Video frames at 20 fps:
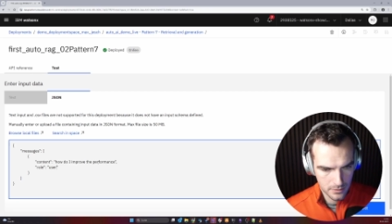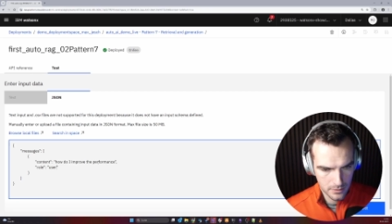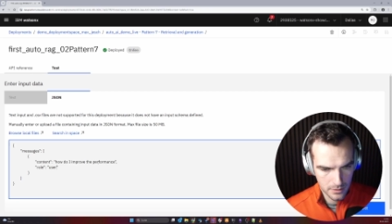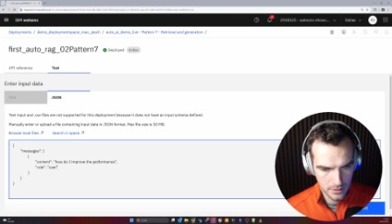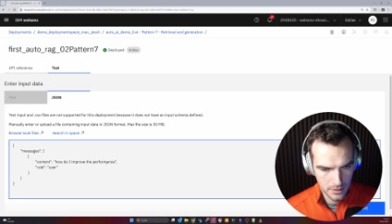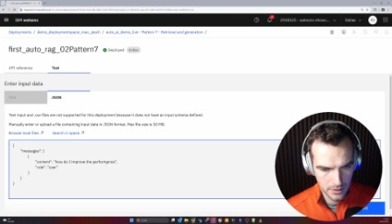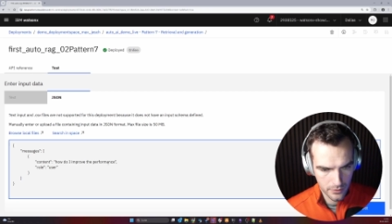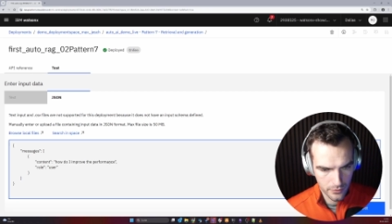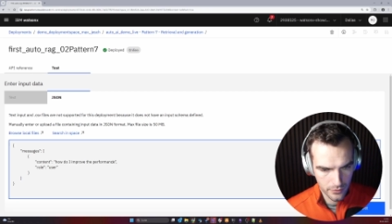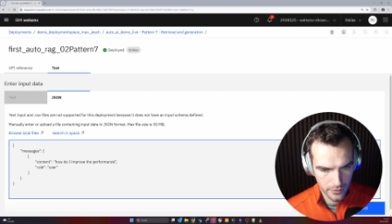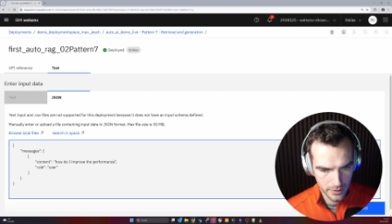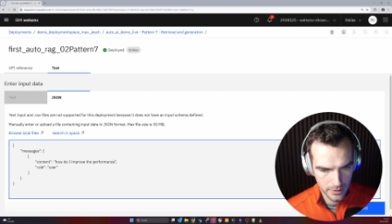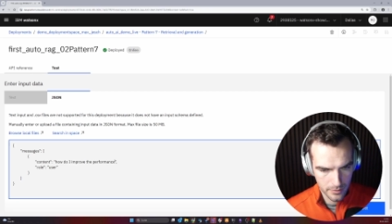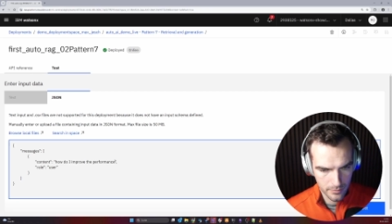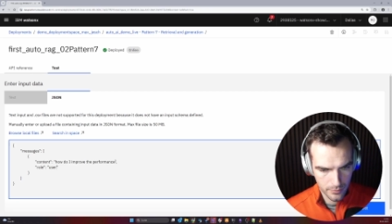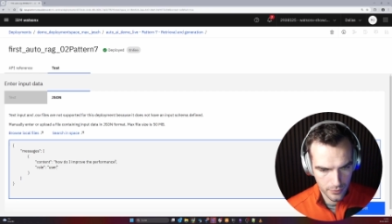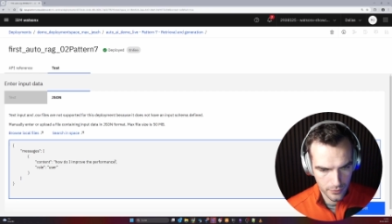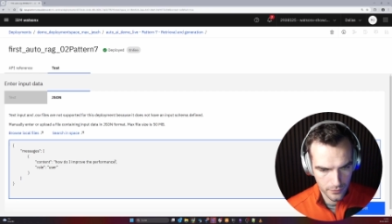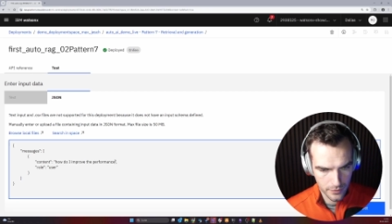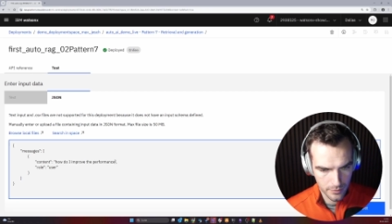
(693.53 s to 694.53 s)
how do I
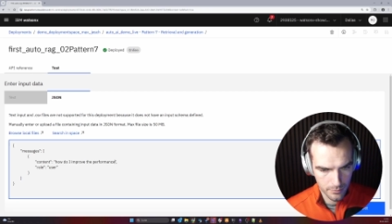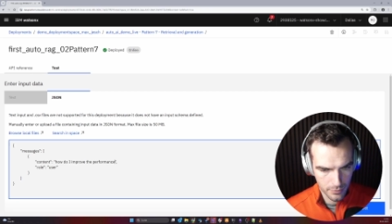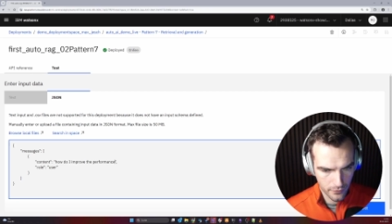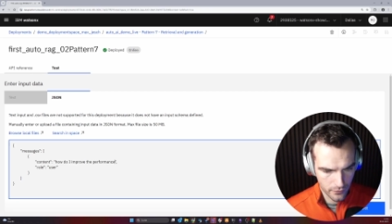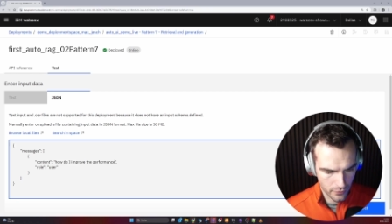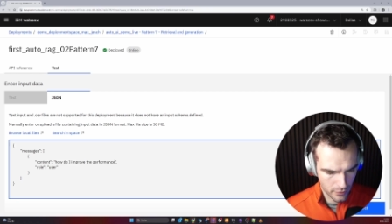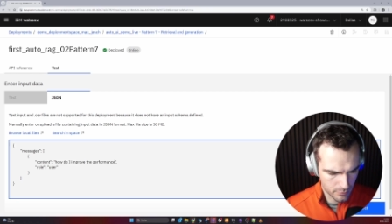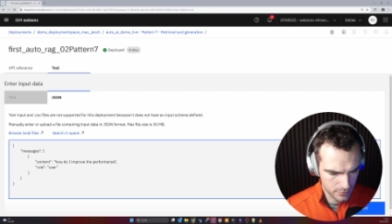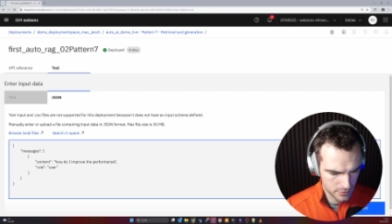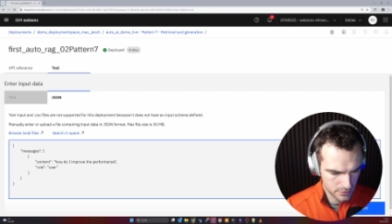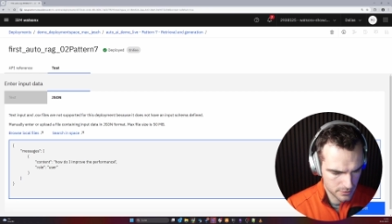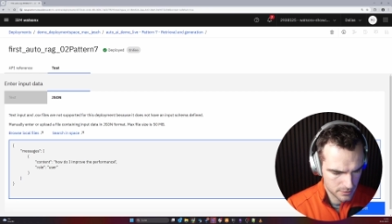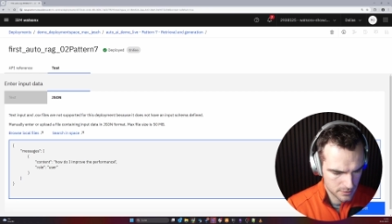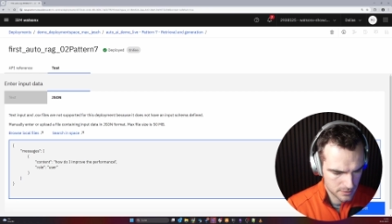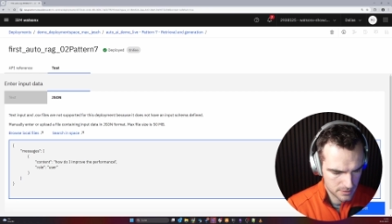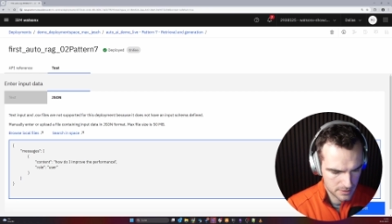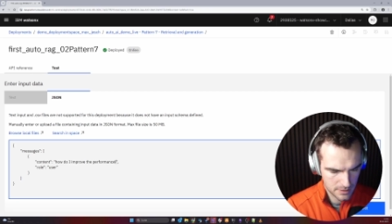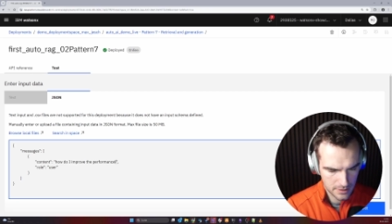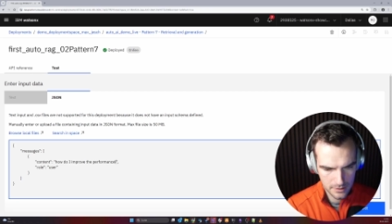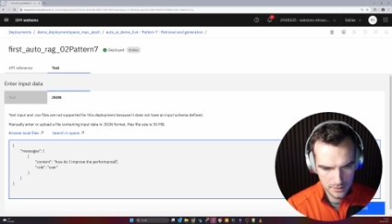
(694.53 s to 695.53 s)
improve the
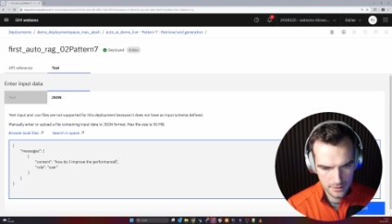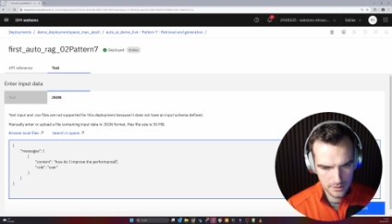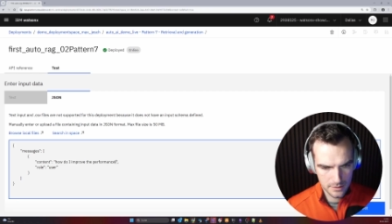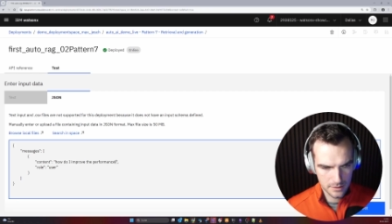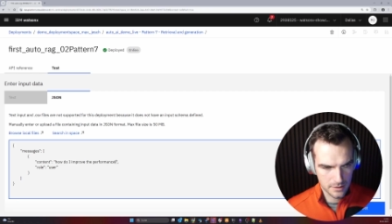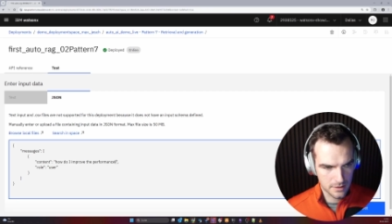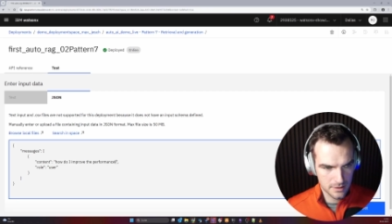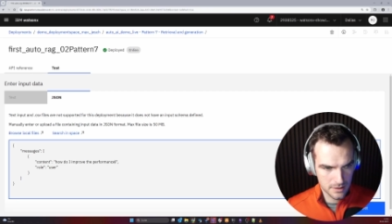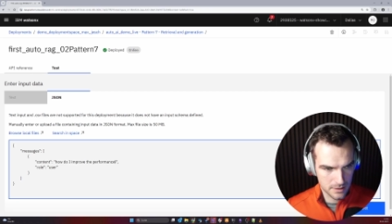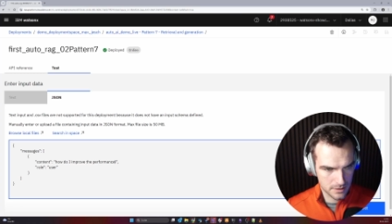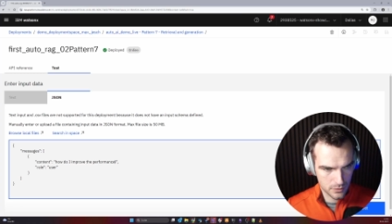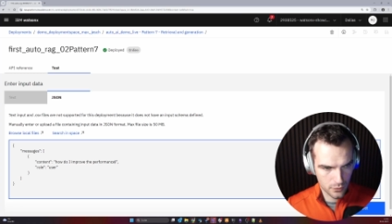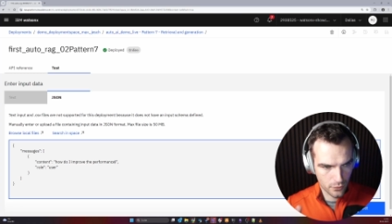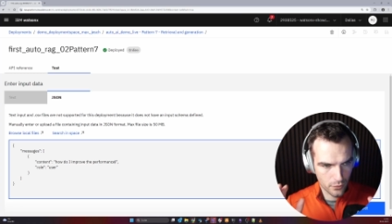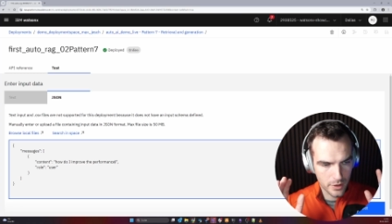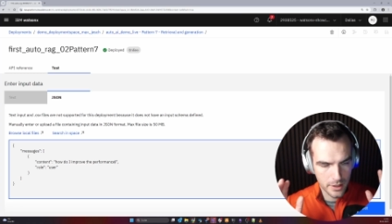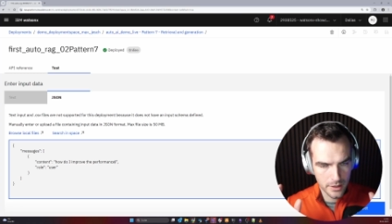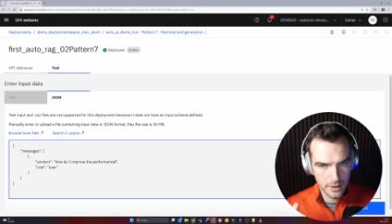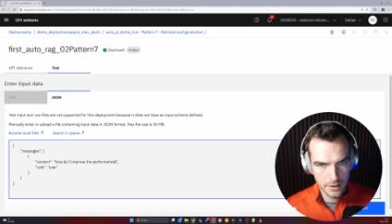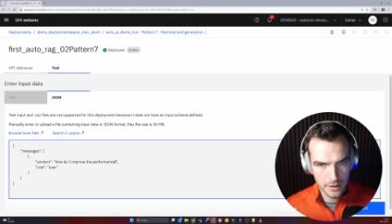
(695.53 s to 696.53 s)
performance? Like th this is
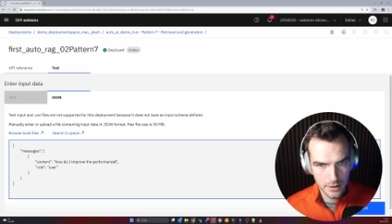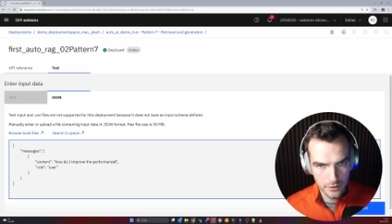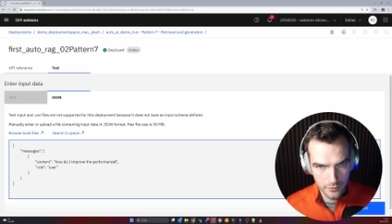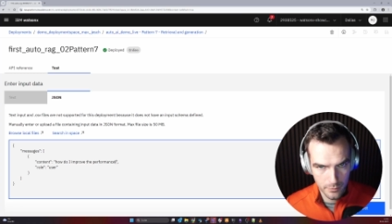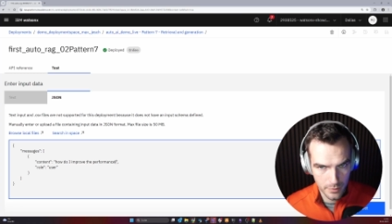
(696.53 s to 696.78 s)
really naive,